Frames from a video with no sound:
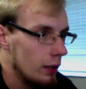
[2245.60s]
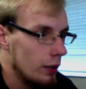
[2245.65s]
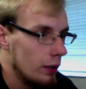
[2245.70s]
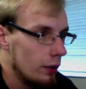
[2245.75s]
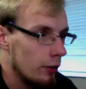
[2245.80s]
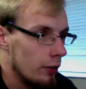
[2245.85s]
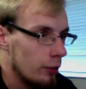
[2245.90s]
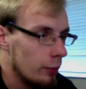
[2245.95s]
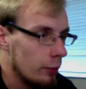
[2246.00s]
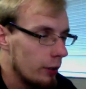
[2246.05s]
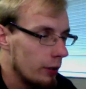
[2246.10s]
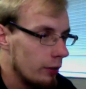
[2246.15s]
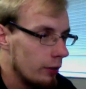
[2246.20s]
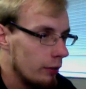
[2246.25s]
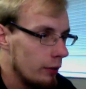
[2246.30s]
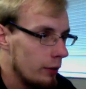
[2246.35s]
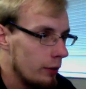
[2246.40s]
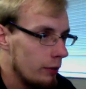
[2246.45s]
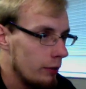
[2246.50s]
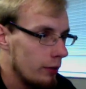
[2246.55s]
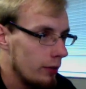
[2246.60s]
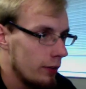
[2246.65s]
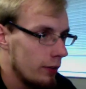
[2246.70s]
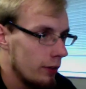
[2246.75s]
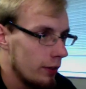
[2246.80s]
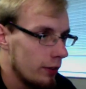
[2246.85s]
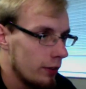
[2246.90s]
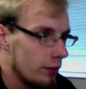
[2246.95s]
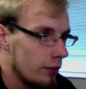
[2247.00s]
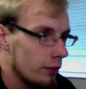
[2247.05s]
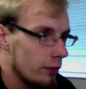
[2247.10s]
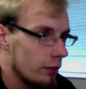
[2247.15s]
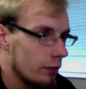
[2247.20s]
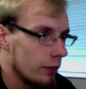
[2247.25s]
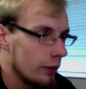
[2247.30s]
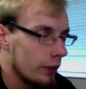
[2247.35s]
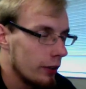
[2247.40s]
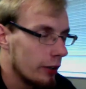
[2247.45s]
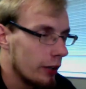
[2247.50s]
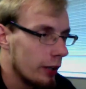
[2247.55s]
So we can revisit this
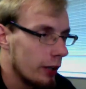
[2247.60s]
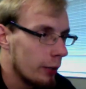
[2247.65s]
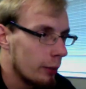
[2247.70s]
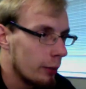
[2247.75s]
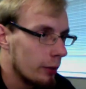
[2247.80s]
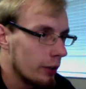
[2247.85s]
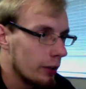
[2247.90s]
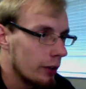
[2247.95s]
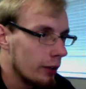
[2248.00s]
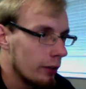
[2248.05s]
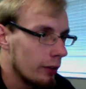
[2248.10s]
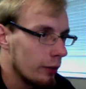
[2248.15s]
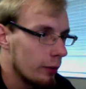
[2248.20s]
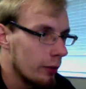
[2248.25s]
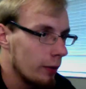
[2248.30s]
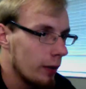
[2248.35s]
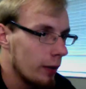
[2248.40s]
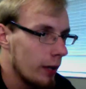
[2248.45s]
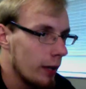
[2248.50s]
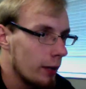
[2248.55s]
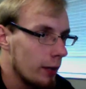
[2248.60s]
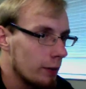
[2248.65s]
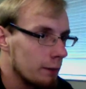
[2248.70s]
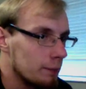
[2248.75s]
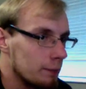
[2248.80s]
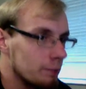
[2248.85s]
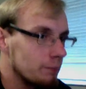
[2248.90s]
trigger, how we're going to do that.